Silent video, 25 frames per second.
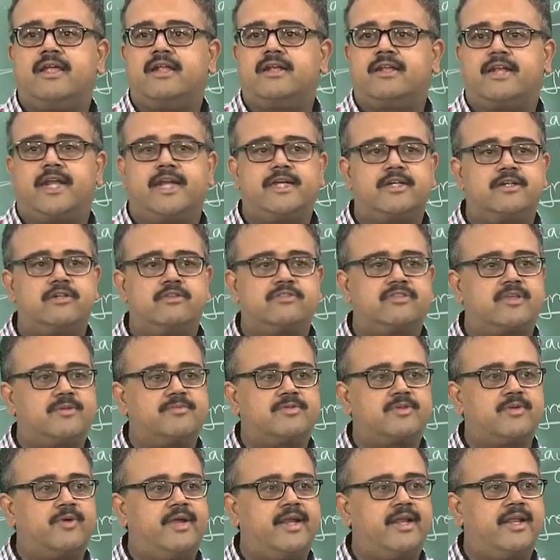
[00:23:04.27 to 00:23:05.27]
try to do some
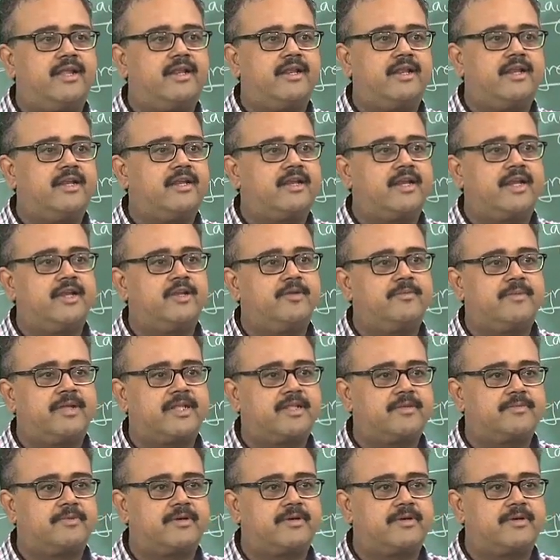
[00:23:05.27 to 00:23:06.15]
squared error and try to make a